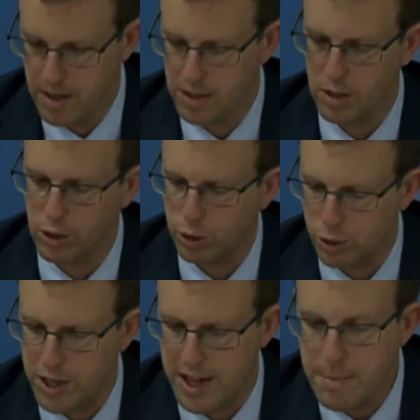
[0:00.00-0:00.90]

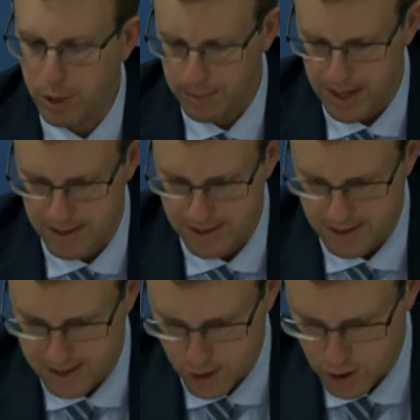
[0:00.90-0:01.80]
conclude and implement
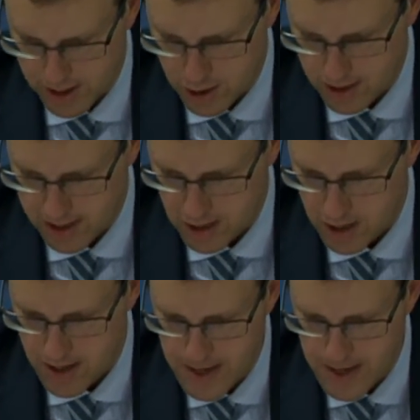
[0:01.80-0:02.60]
such legislation.